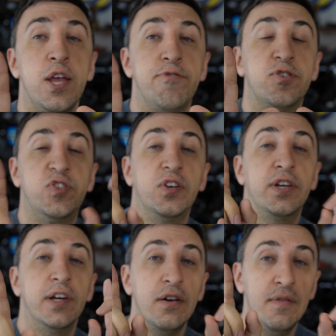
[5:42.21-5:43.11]
If you're still
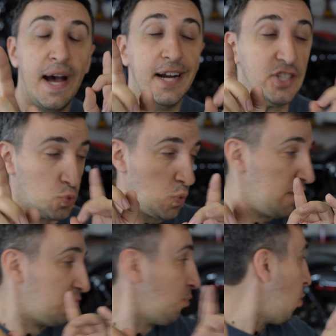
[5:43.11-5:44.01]
here, I just
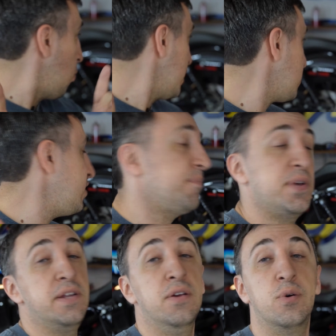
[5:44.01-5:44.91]
want to throw one clip
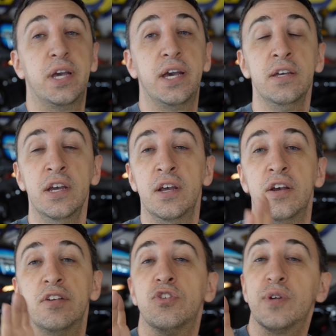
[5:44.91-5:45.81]
in, okay?
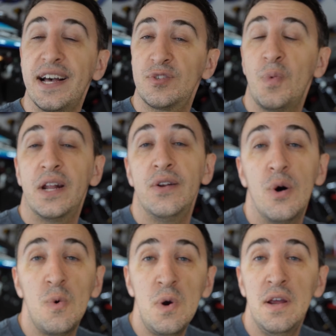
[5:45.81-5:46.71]
You guys want to
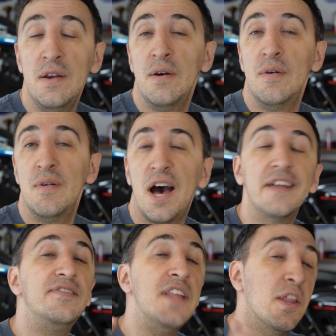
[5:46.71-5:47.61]
know
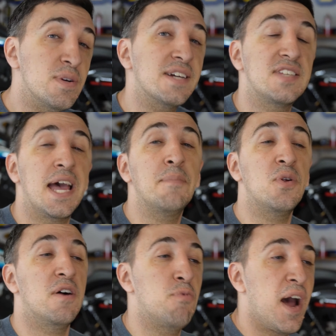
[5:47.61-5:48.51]
another
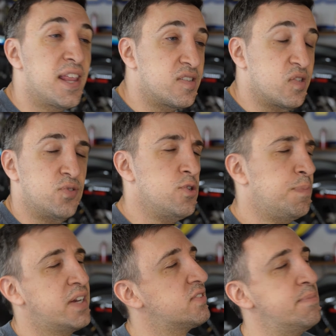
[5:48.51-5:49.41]
example of why this is
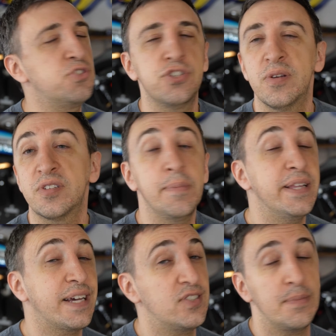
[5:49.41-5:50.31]
stupid? Because I'm sure there's going to
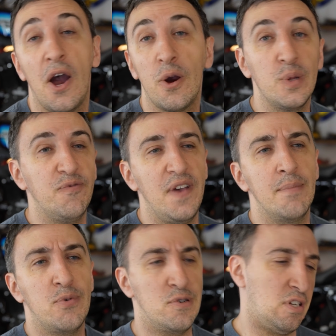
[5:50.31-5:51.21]
be like some Harley
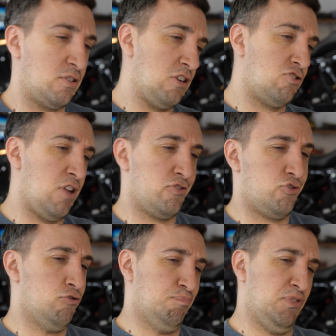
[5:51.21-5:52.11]
fanboy who's like, it's not
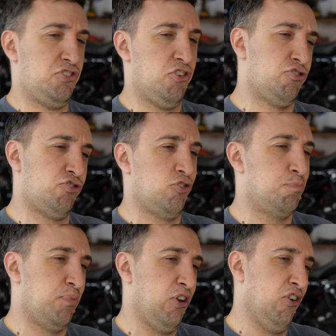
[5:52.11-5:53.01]
stupid, you're
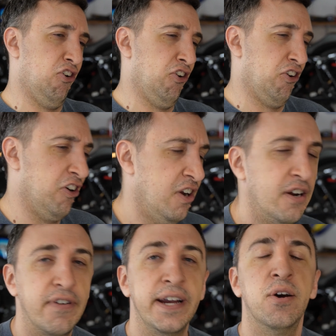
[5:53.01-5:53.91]
stupid,
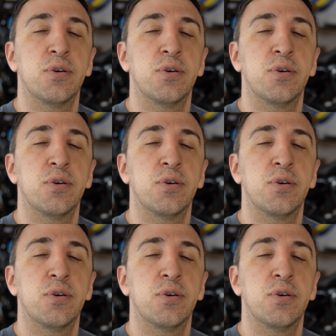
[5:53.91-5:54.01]
right?